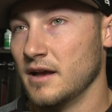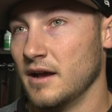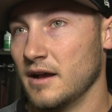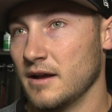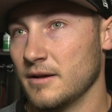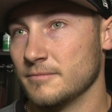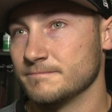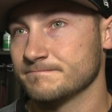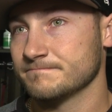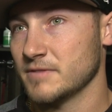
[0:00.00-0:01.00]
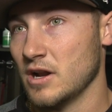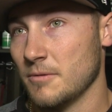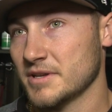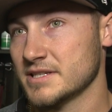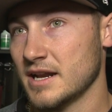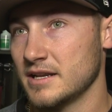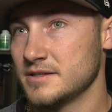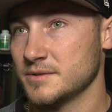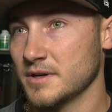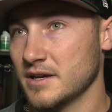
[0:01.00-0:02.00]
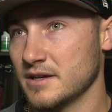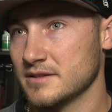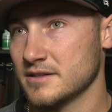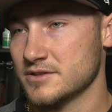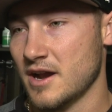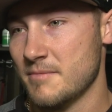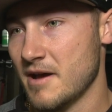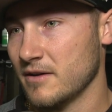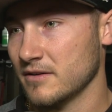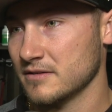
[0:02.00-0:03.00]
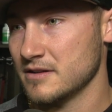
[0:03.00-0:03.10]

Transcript: I'm excited to try them out.